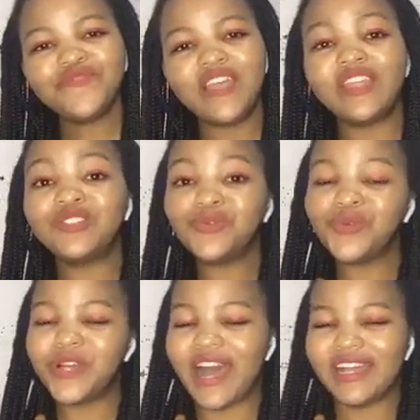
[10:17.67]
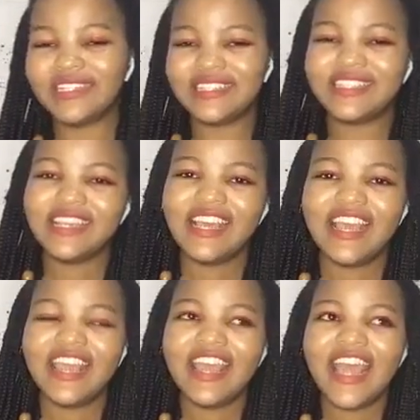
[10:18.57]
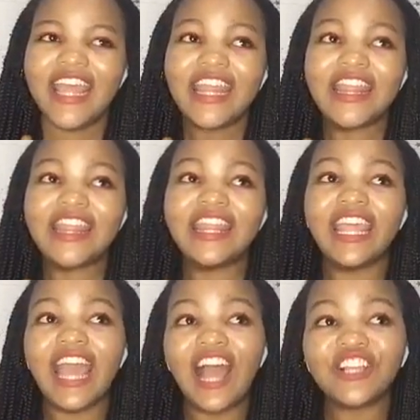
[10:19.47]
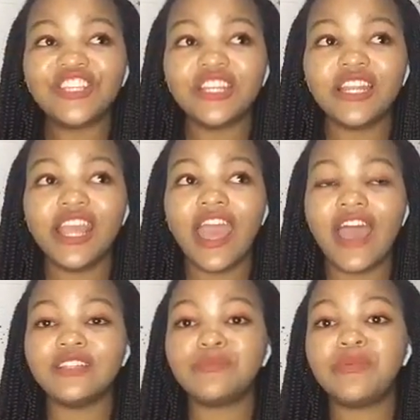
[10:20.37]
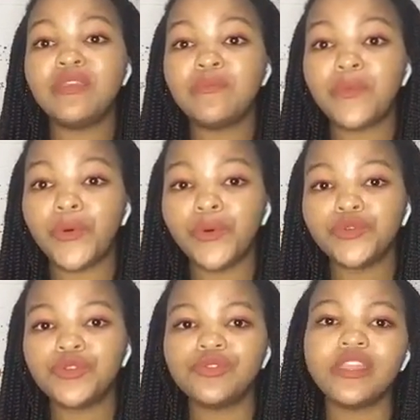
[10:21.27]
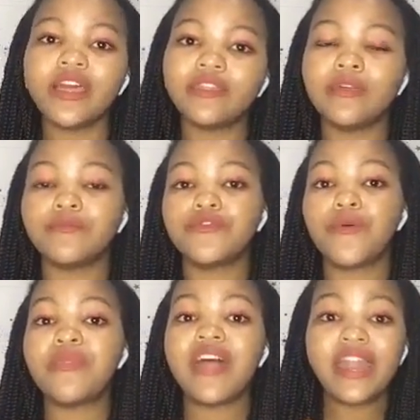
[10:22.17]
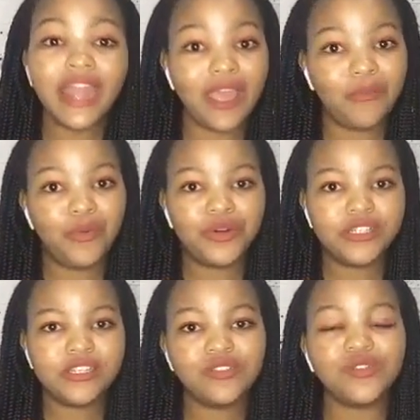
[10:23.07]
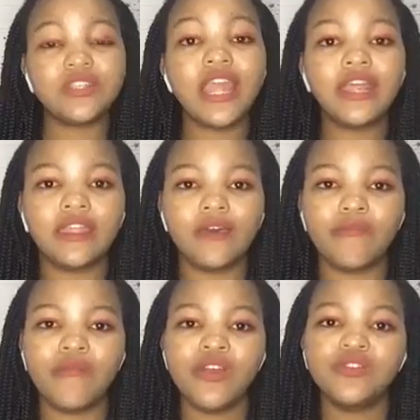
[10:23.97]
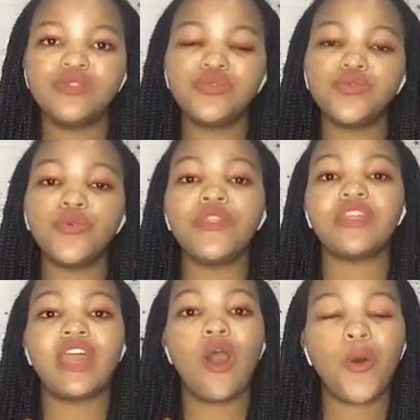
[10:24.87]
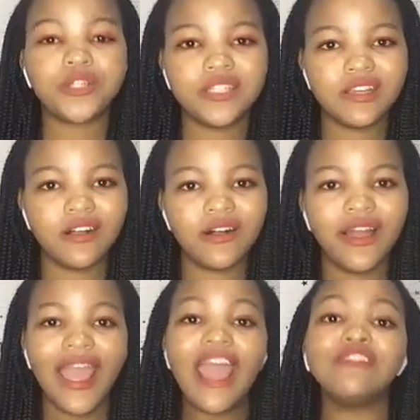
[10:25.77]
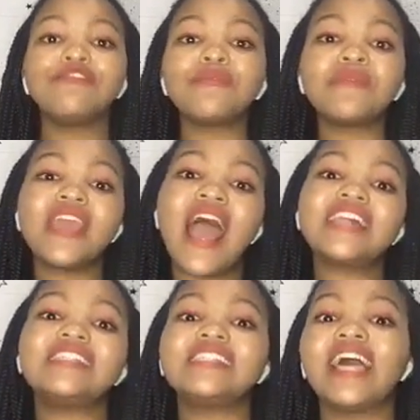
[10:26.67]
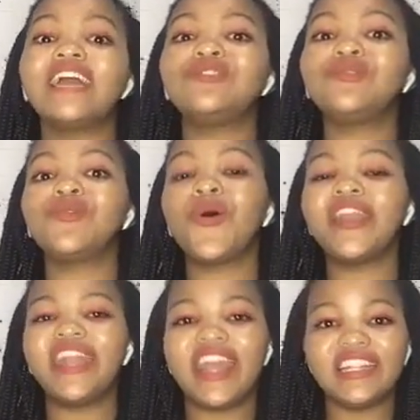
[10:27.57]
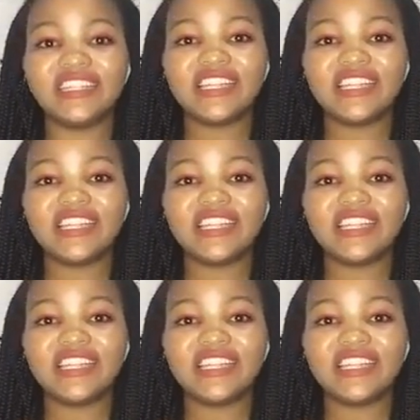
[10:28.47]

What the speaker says: the two guys, they actually had people to get them from that airport to take them to their hotel. And for me, I still had to connect.